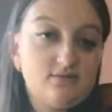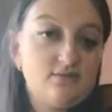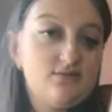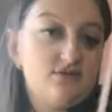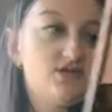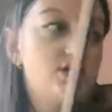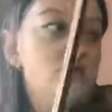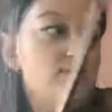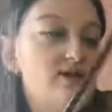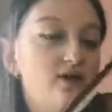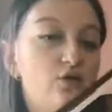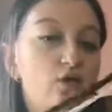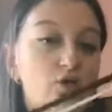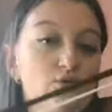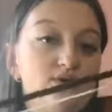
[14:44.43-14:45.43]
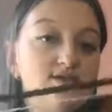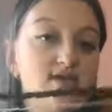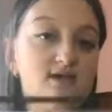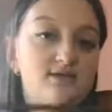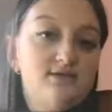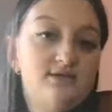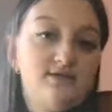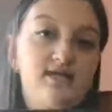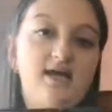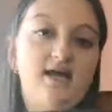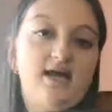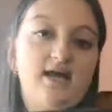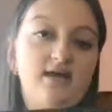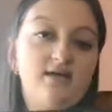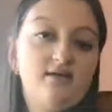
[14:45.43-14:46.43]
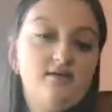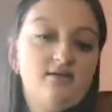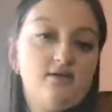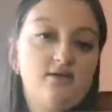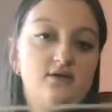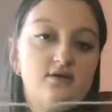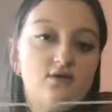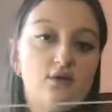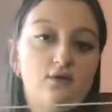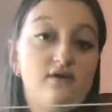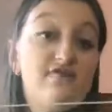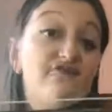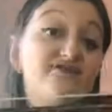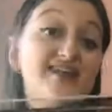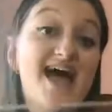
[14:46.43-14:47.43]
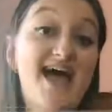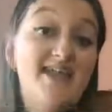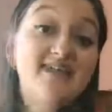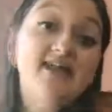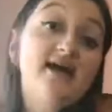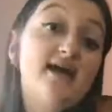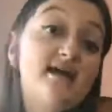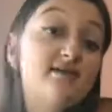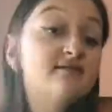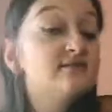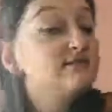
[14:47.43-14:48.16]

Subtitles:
So in a horizontal line or a flat line,